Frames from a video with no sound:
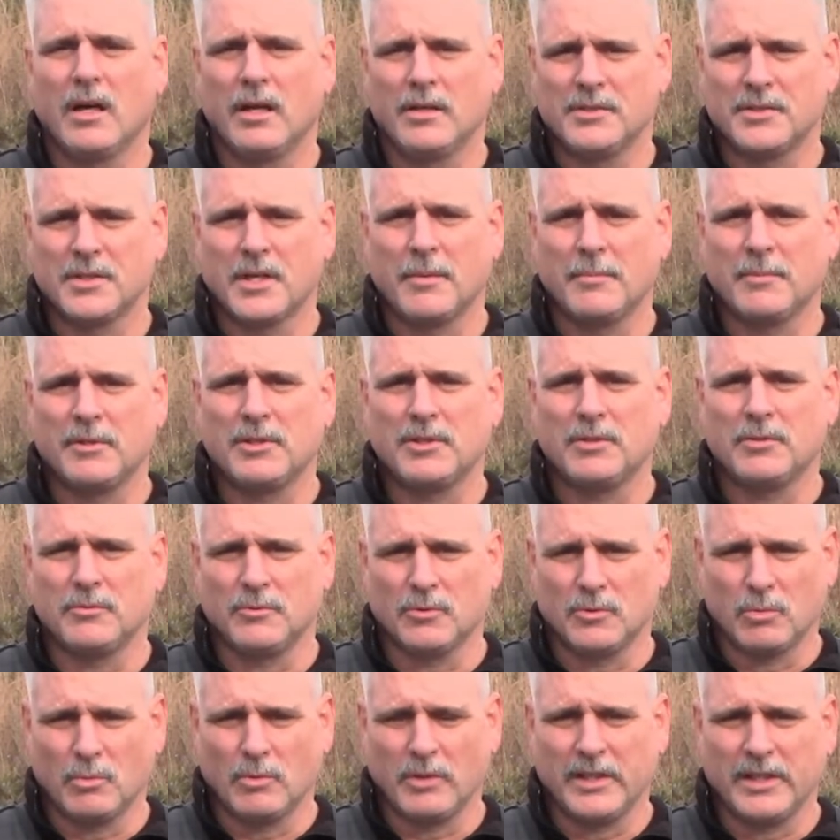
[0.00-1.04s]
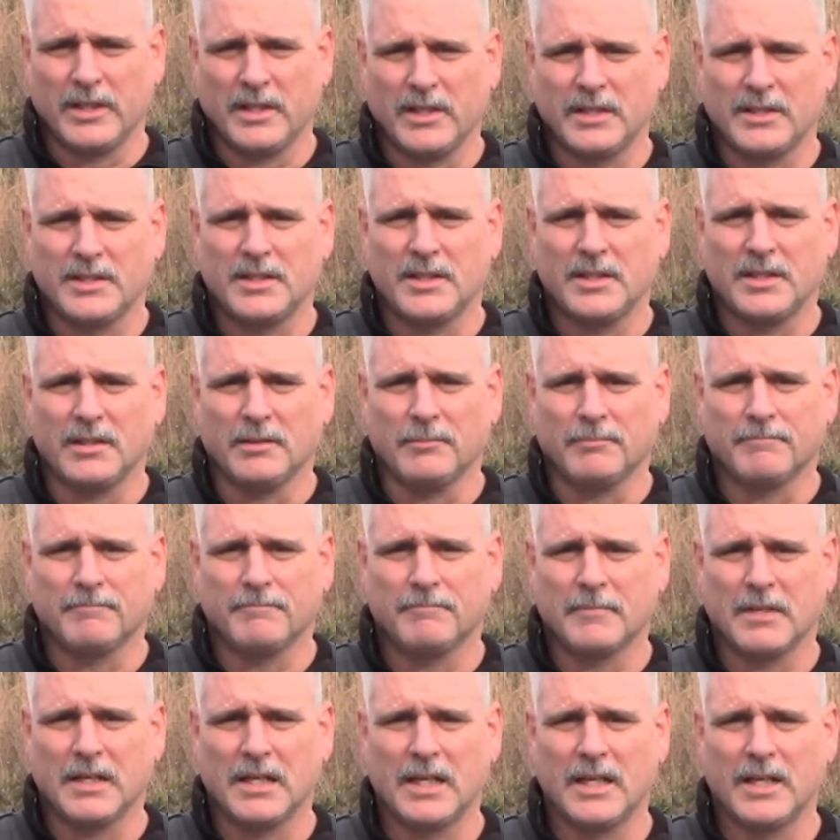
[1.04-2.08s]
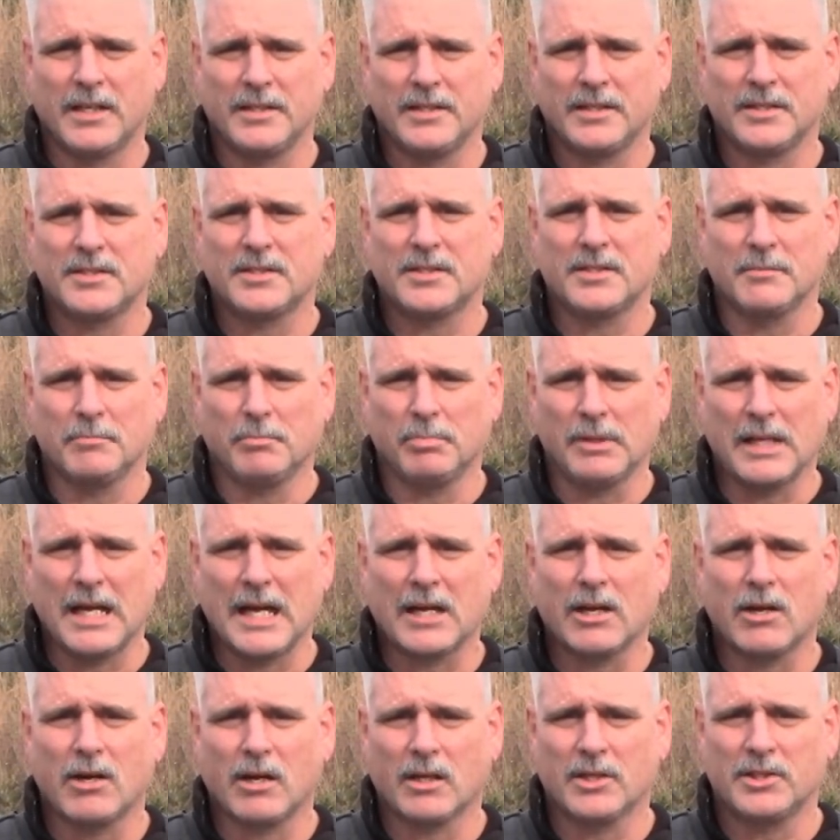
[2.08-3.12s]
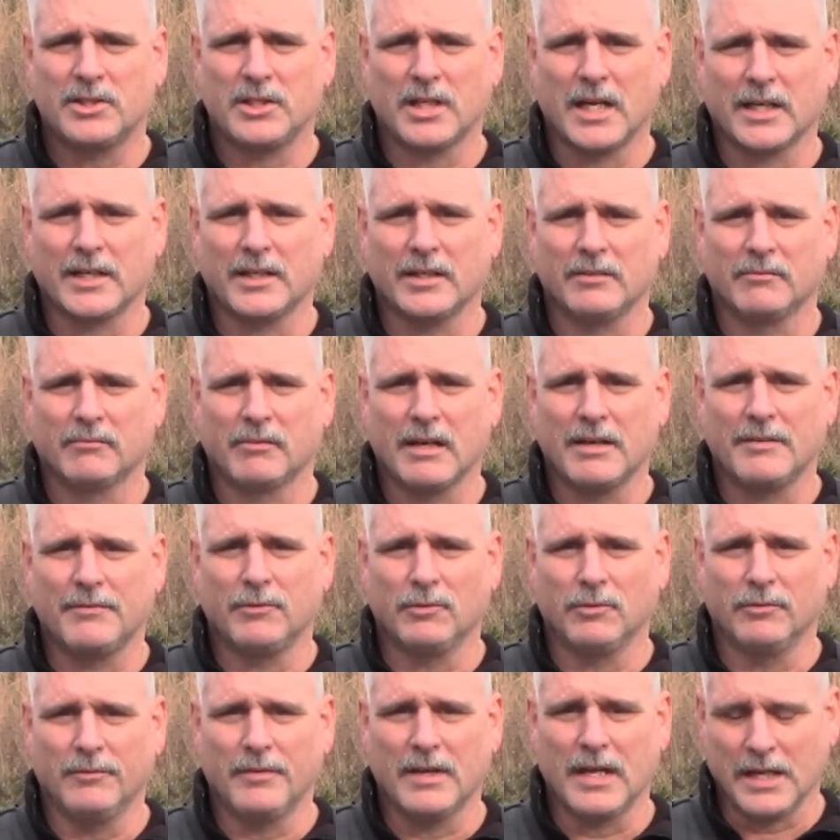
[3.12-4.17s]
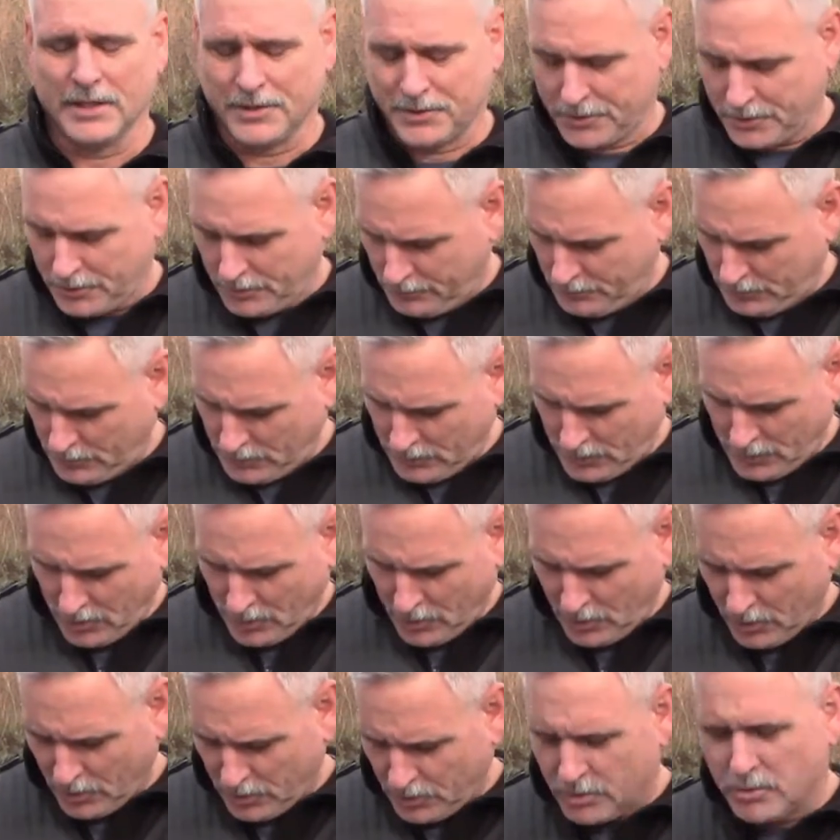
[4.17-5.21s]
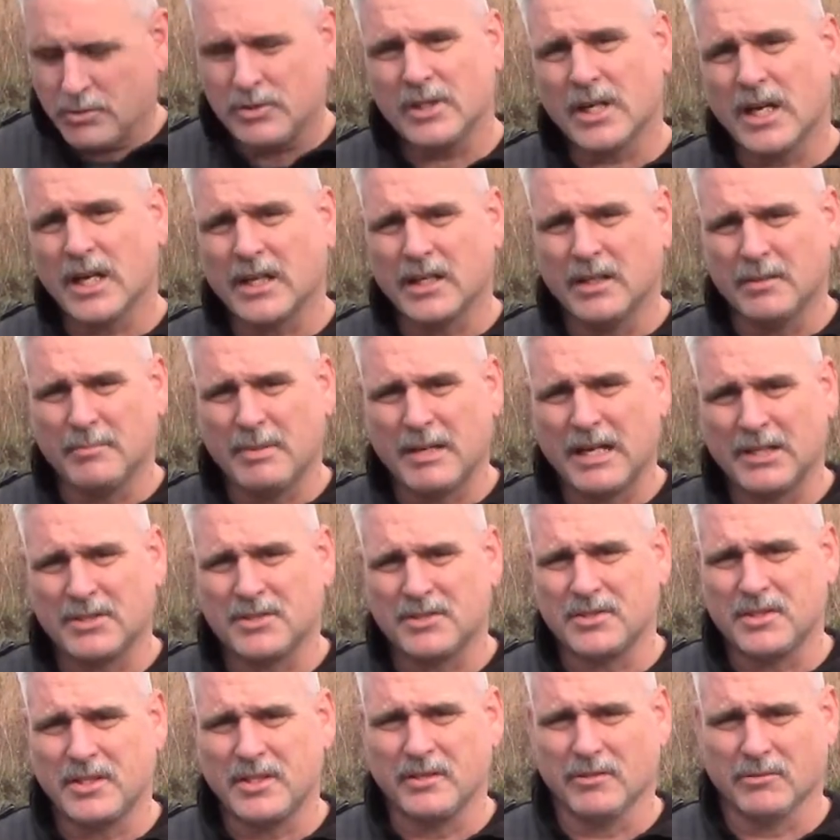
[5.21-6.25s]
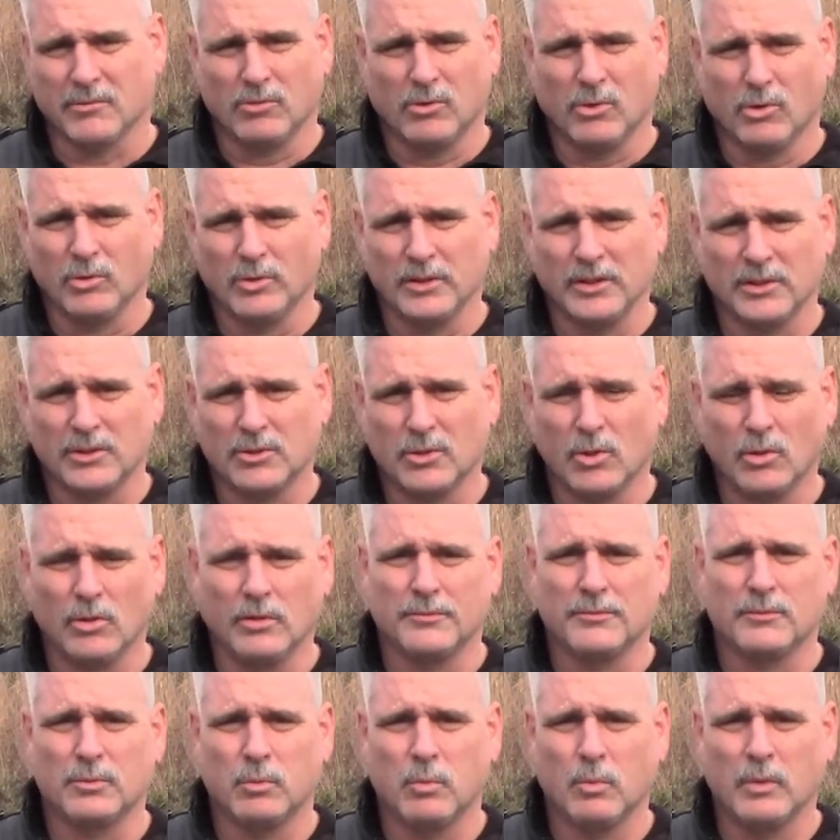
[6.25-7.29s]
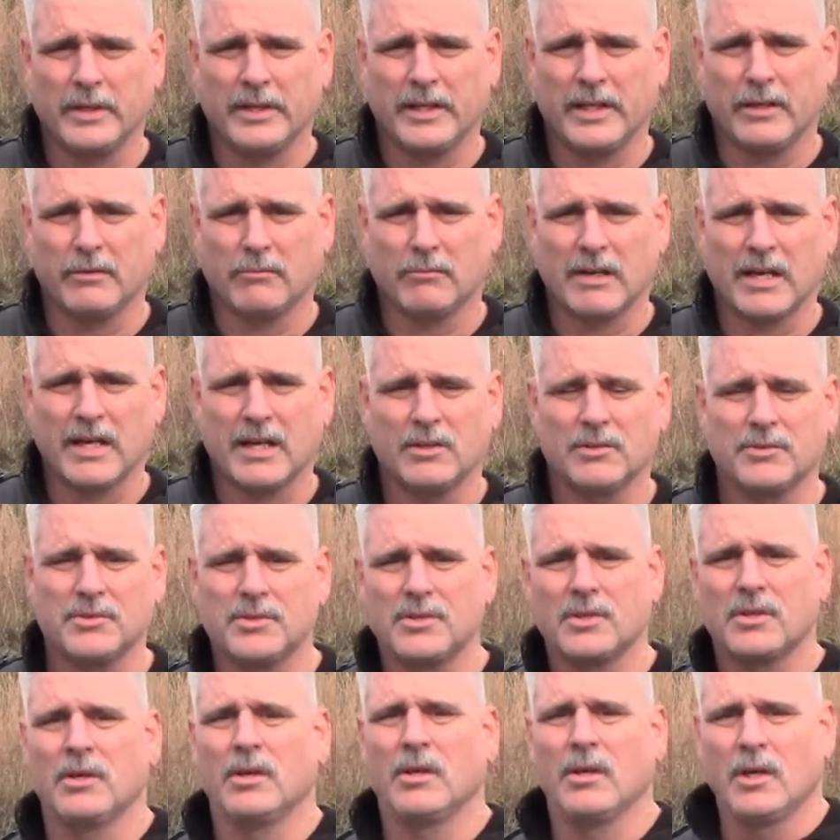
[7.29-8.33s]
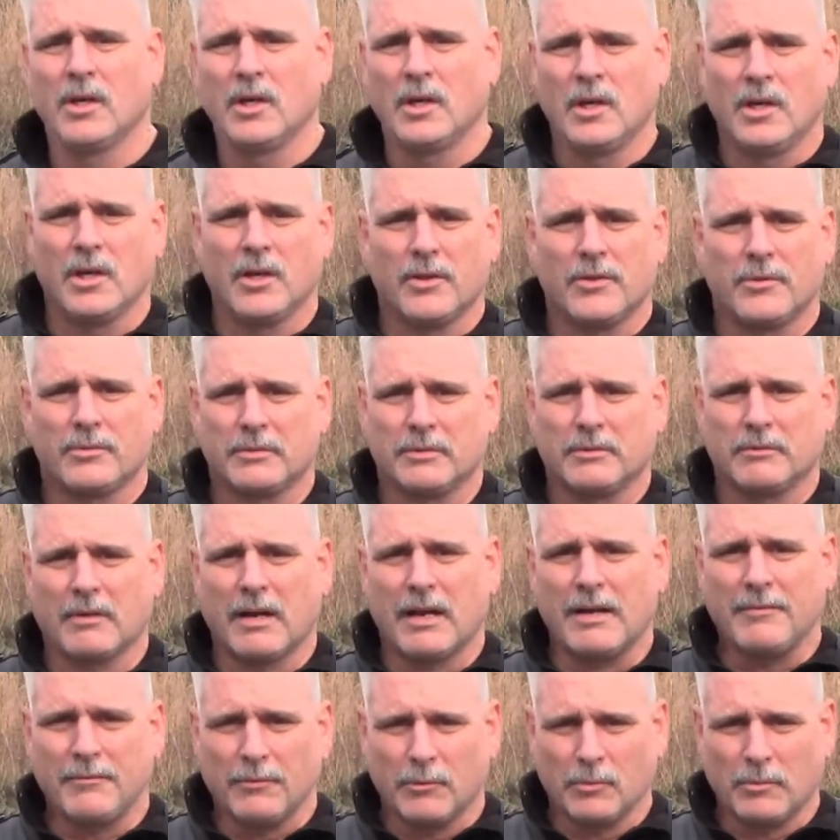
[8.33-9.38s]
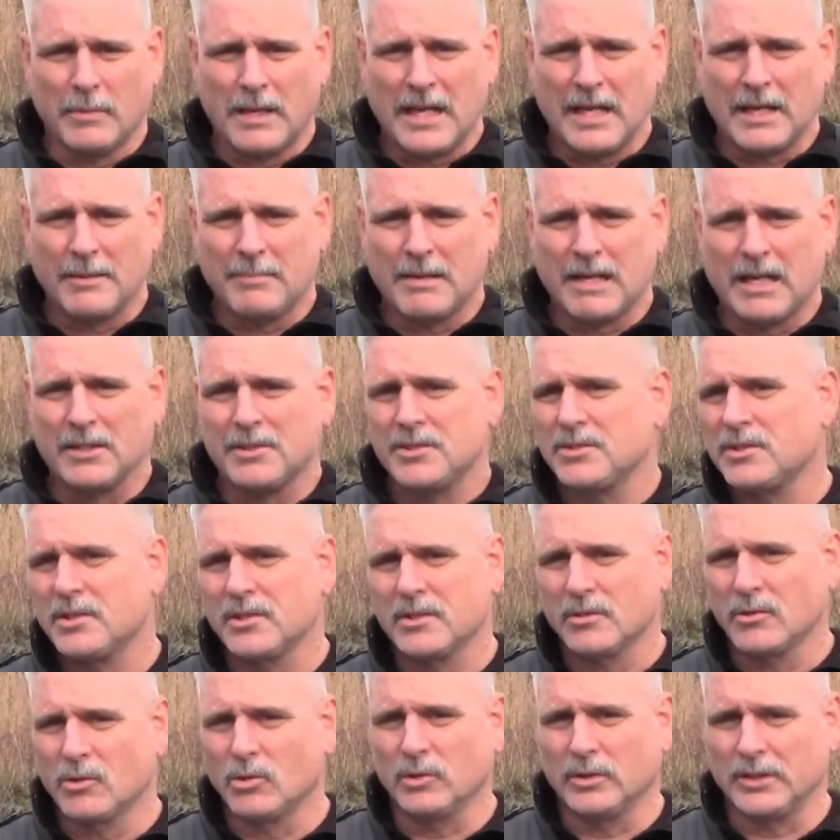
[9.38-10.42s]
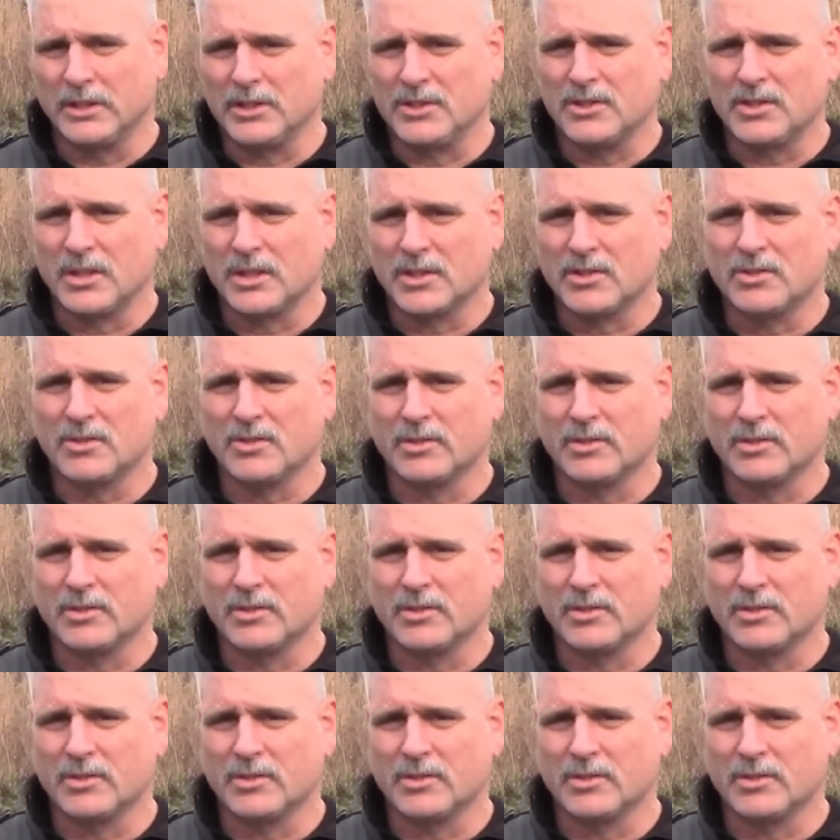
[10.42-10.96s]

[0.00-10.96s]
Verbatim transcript: zombie shoot in 2019. And it's the Blackhawk shotgun rifle vest. Two shotgun pouches here holding a total of 28 rounds. Three rifle mag pouches here holding six